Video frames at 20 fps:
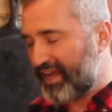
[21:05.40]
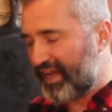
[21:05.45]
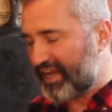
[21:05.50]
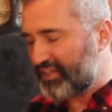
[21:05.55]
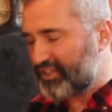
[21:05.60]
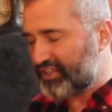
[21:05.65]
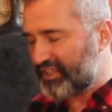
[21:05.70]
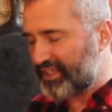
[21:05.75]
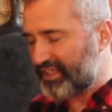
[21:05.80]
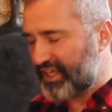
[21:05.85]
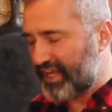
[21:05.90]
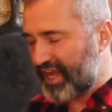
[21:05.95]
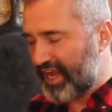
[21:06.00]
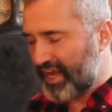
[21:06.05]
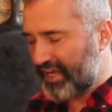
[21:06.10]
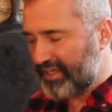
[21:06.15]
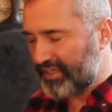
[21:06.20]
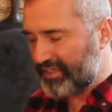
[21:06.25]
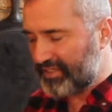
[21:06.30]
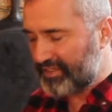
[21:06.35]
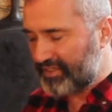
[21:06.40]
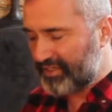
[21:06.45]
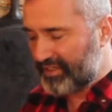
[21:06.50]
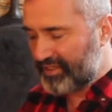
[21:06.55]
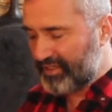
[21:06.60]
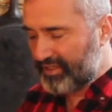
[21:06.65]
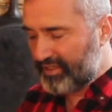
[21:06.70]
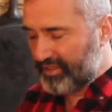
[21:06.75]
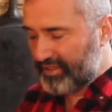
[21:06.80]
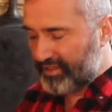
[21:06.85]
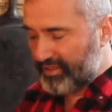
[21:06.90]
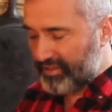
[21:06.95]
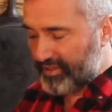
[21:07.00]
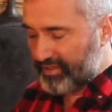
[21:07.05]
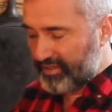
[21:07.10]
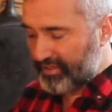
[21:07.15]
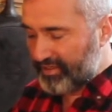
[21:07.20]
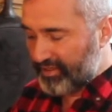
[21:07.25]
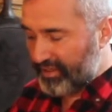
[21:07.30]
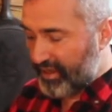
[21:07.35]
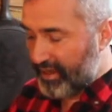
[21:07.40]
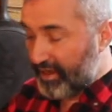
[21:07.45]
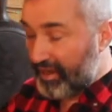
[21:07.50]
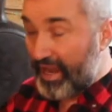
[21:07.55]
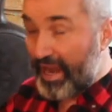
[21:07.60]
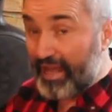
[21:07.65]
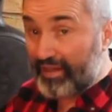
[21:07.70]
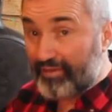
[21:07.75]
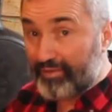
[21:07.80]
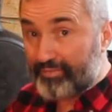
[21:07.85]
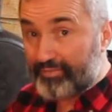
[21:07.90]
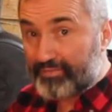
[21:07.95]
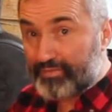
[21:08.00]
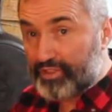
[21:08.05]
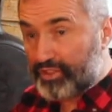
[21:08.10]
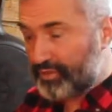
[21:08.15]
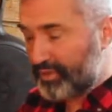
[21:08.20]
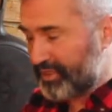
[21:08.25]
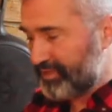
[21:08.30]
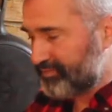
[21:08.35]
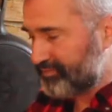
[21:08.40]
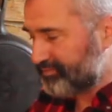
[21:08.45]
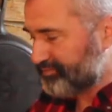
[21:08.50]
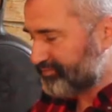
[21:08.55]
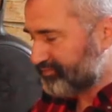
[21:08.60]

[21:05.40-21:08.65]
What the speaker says: actually added alum to it.